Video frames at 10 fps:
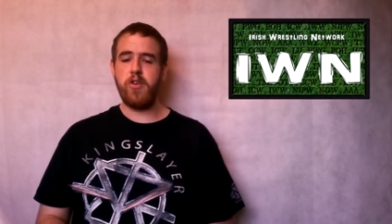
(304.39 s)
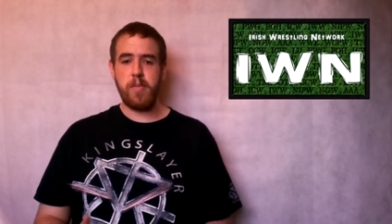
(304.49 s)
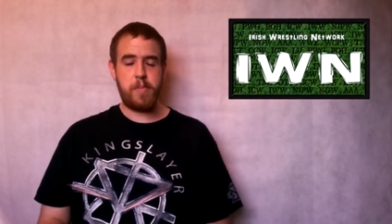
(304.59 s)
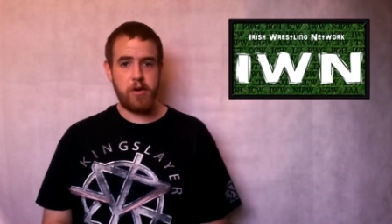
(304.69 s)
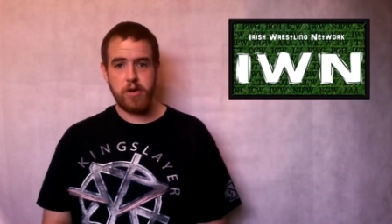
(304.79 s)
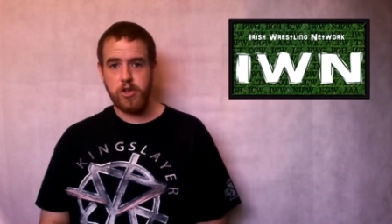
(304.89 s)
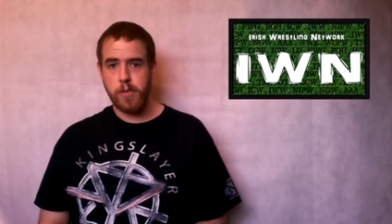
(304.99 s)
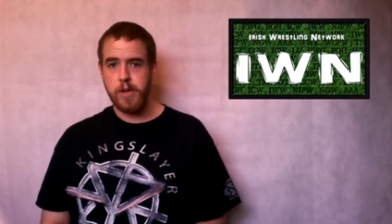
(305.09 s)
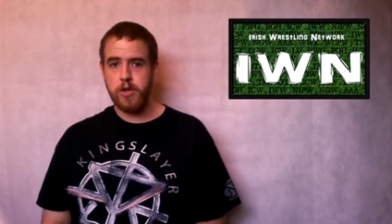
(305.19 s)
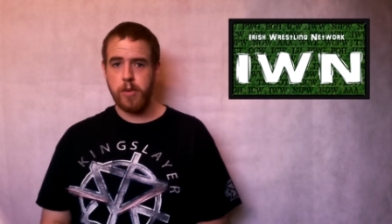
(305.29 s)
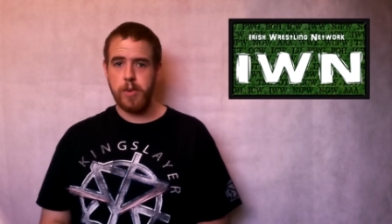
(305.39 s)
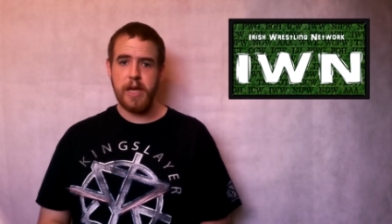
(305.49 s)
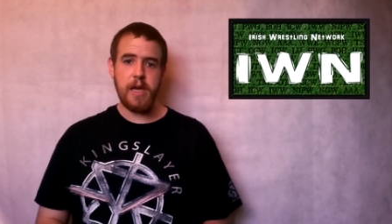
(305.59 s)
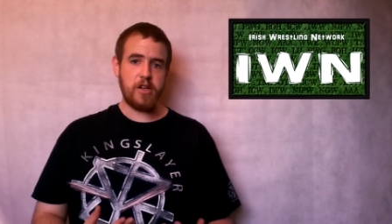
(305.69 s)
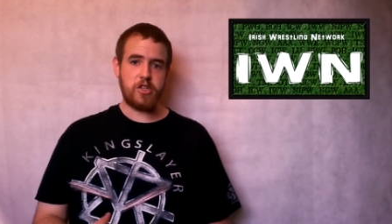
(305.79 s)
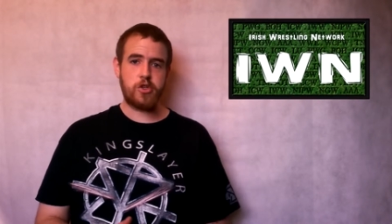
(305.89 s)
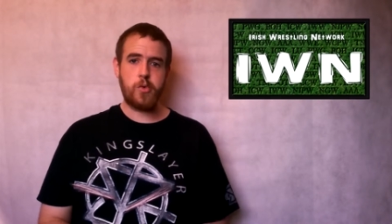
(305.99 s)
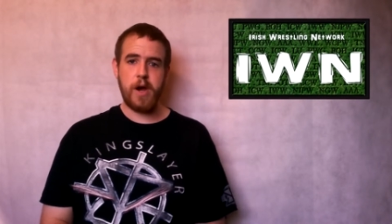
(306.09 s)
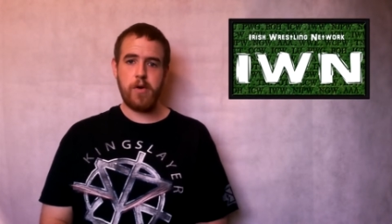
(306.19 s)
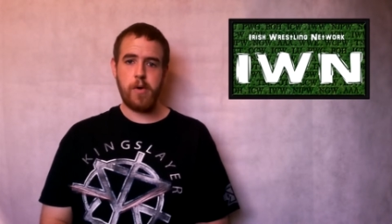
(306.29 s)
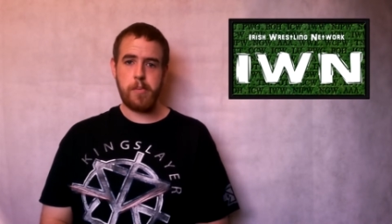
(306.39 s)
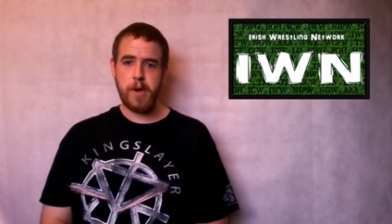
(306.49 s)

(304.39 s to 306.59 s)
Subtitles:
appear in WWE and square up with